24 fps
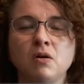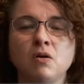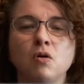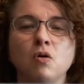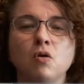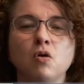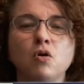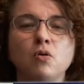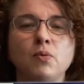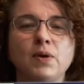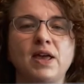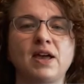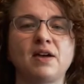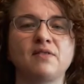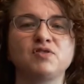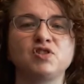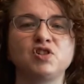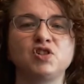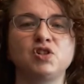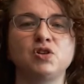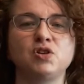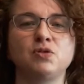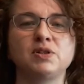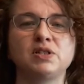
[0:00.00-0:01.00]
All we have to
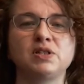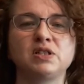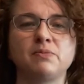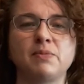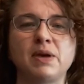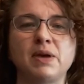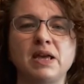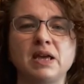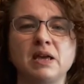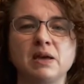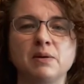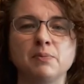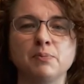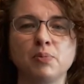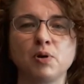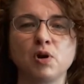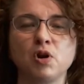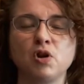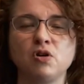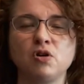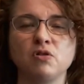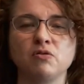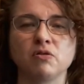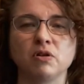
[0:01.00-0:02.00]
do is to make it
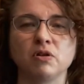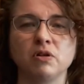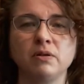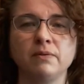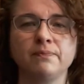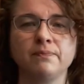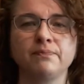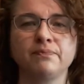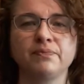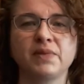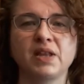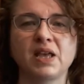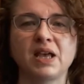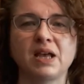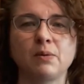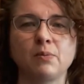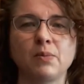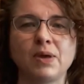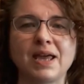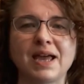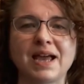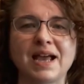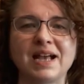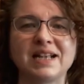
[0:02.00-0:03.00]
plural, and
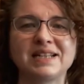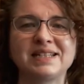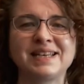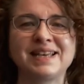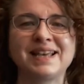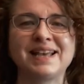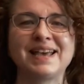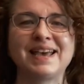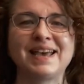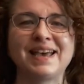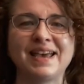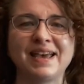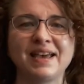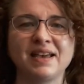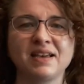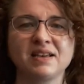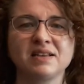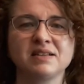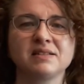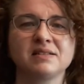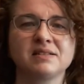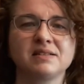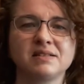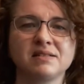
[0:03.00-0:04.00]
we add
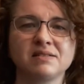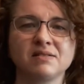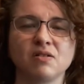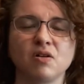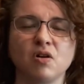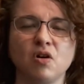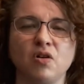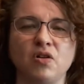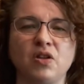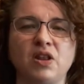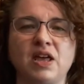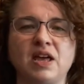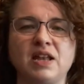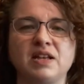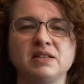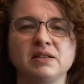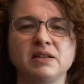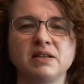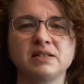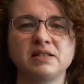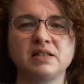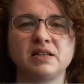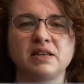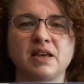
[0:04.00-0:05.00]
s on the end
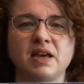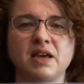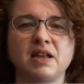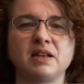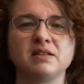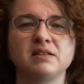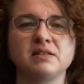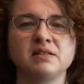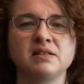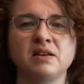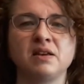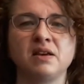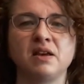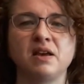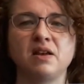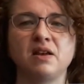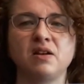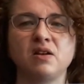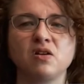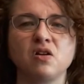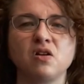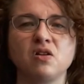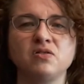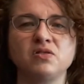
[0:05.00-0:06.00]
because it ends in
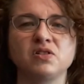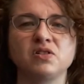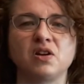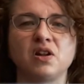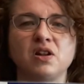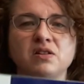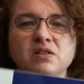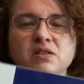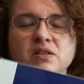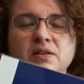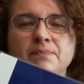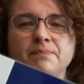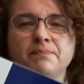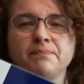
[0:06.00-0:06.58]
a consonant.